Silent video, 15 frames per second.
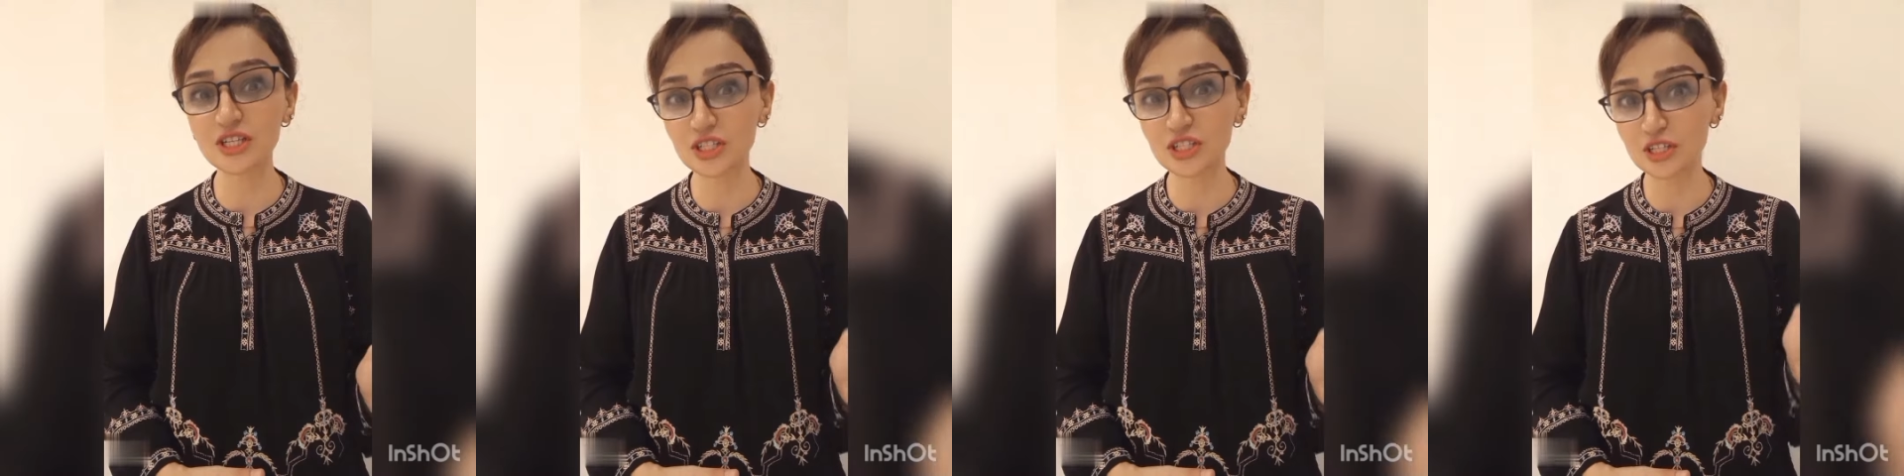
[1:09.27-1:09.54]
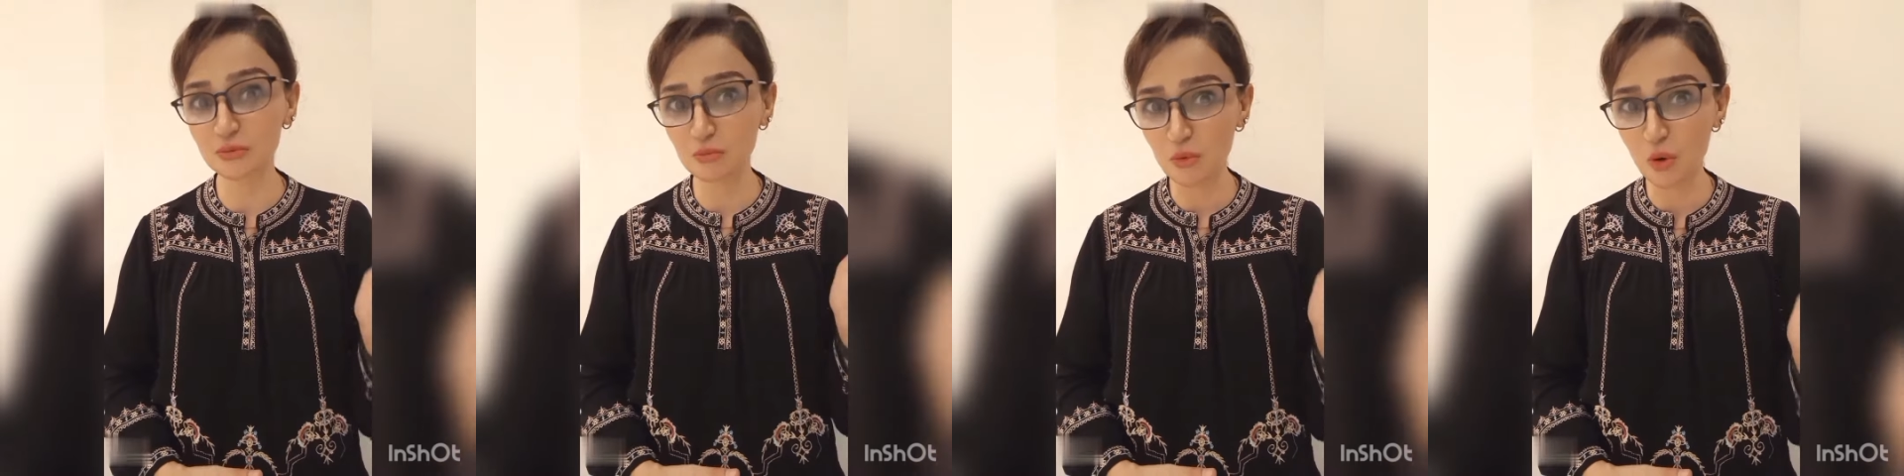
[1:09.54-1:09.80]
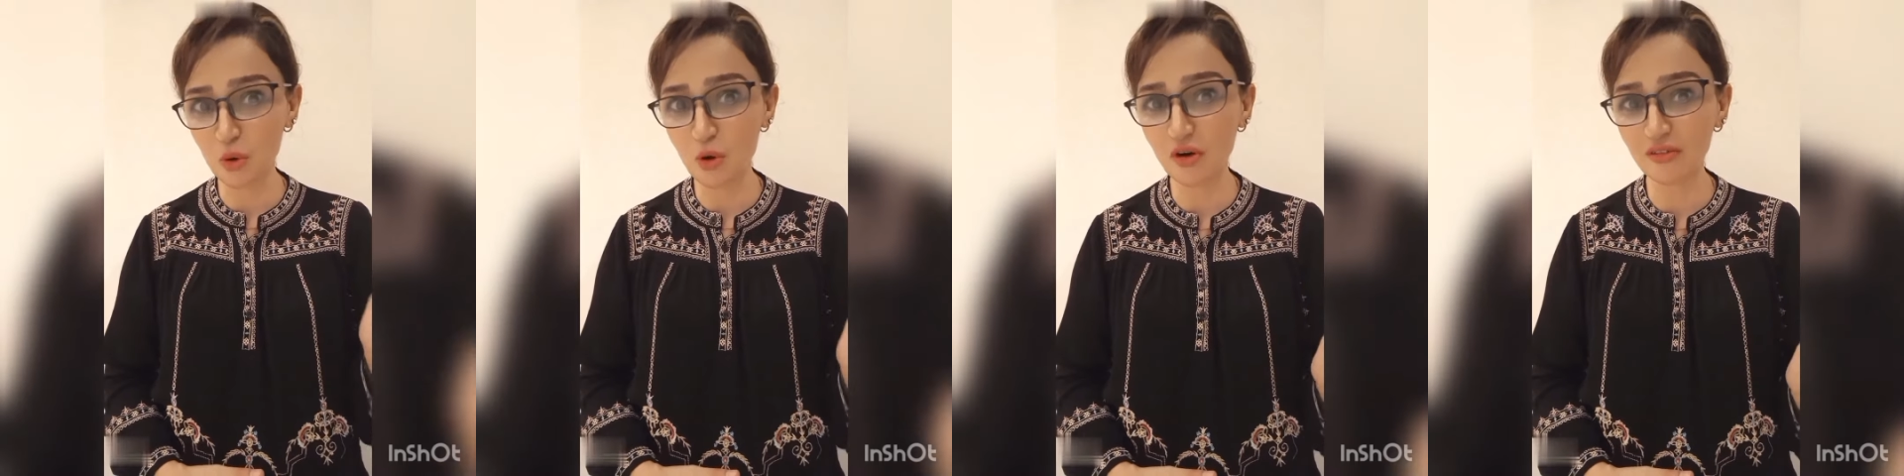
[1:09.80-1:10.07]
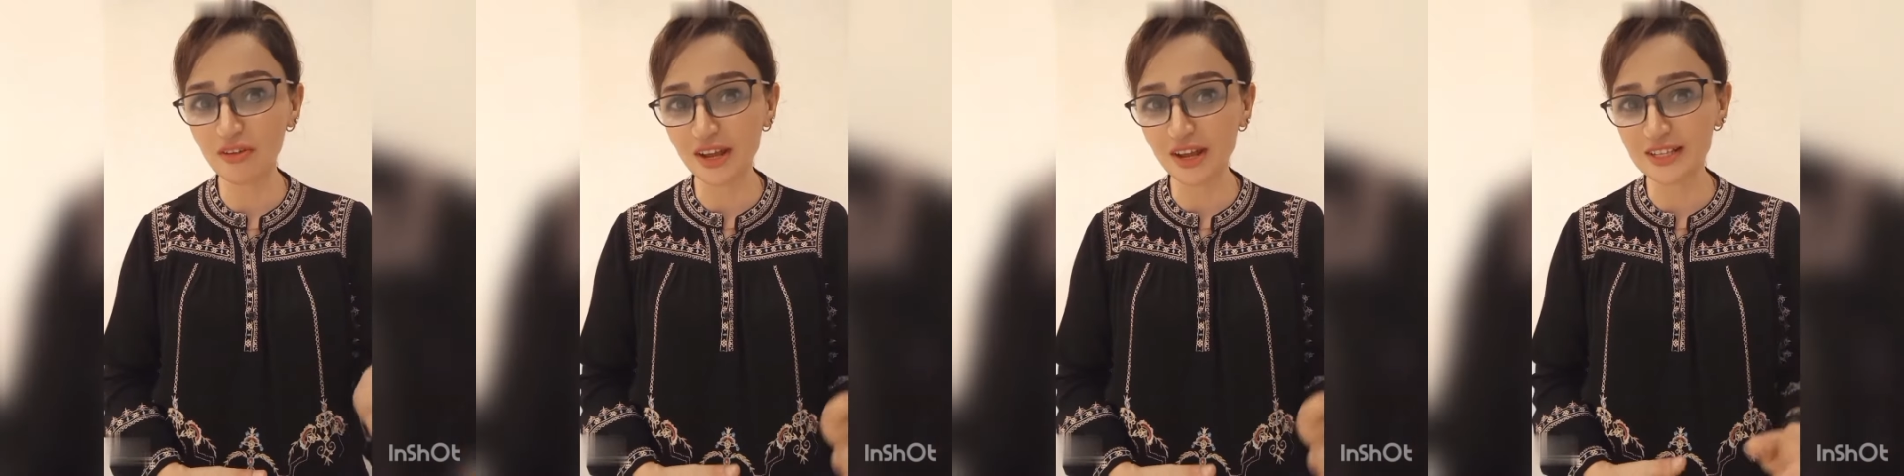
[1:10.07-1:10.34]
more
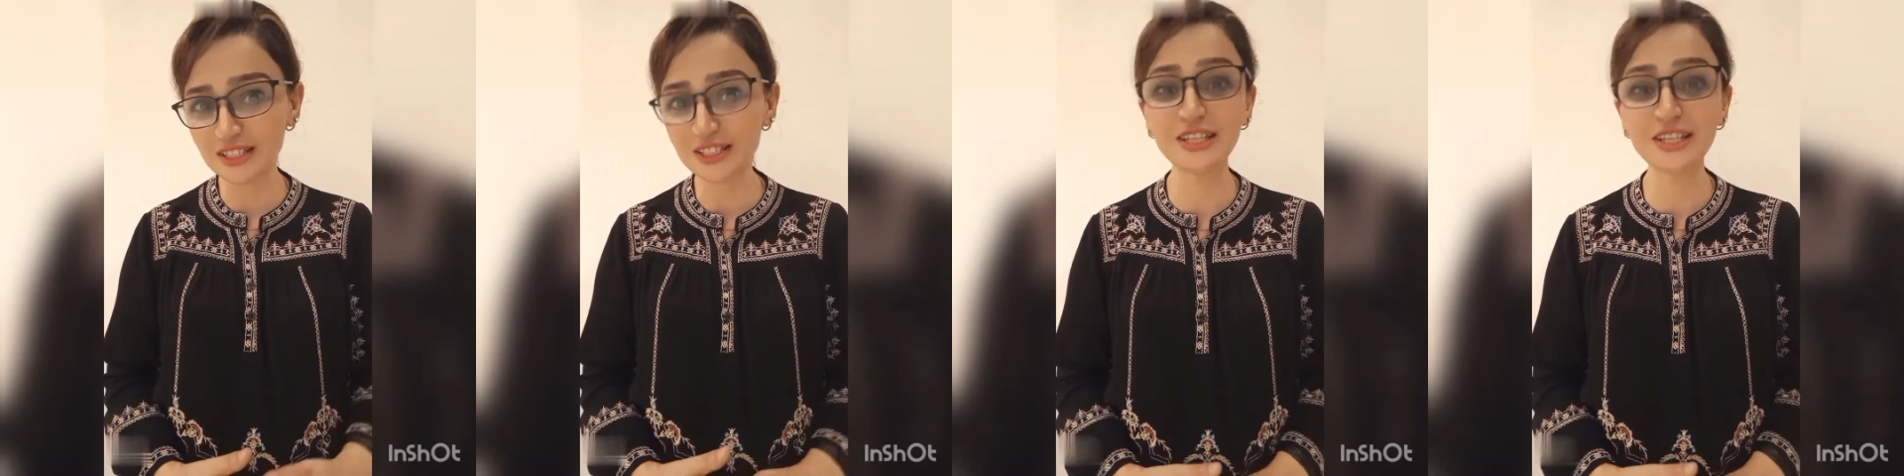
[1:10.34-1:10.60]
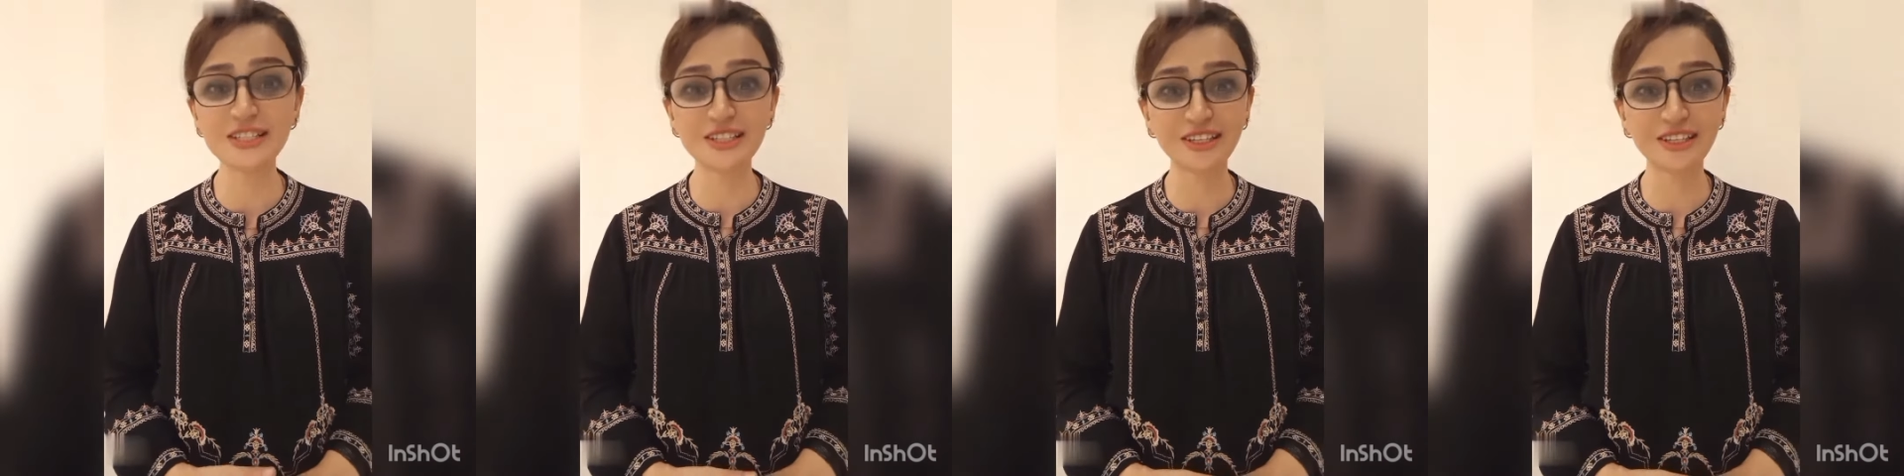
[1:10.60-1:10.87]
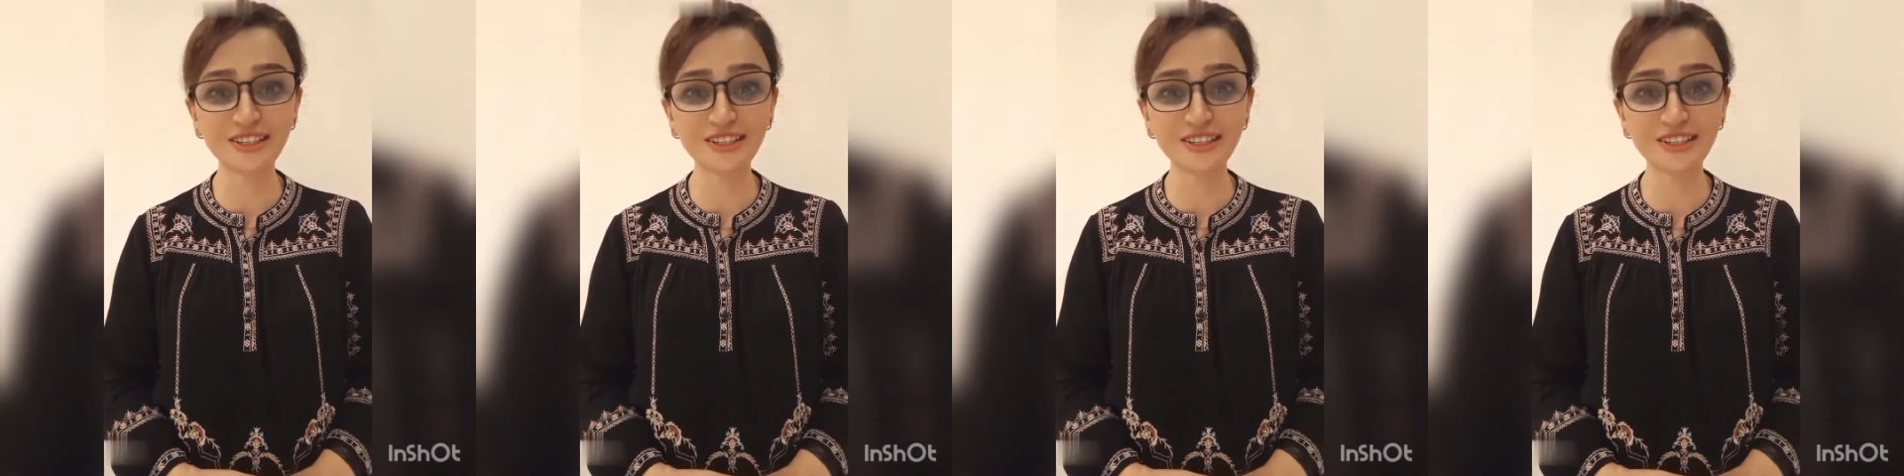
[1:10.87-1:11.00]
fascinating.